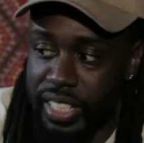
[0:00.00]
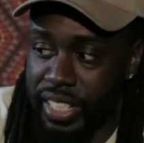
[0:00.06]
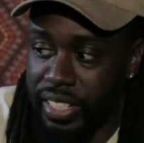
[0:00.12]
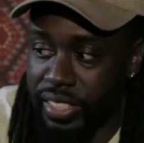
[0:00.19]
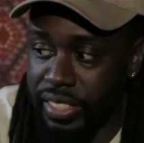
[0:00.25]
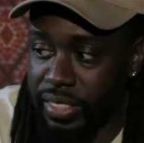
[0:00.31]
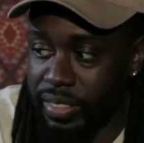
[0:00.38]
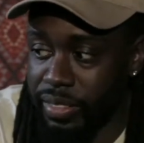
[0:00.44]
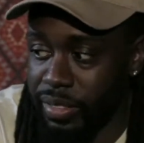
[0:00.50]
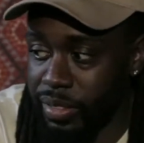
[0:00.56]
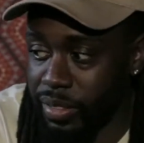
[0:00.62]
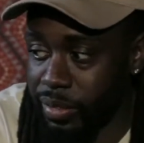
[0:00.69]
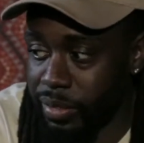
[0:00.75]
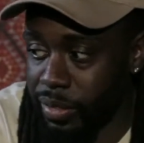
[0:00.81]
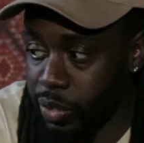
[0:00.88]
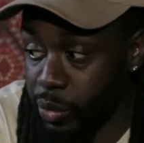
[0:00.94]
that you
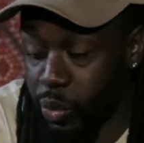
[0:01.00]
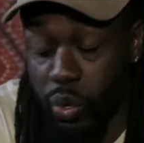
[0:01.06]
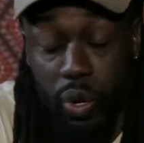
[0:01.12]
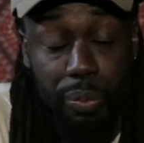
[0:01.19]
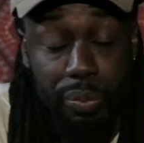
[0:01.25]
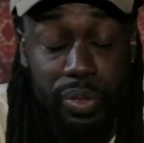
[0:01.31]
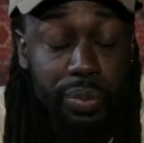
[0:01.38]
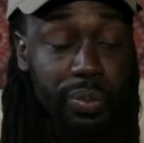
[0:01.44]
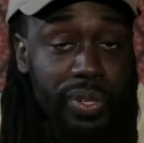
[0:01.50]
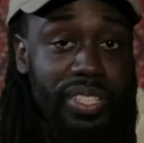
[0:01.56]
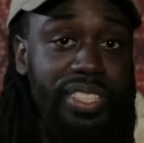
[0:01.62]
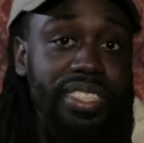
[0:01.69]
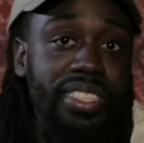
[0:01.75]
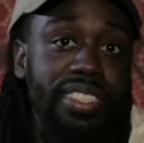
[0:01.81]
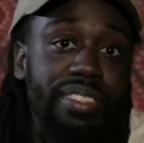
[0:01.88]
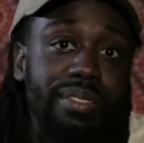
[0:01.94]
normally
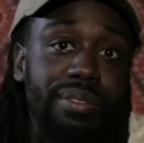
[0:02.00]
wouldn't.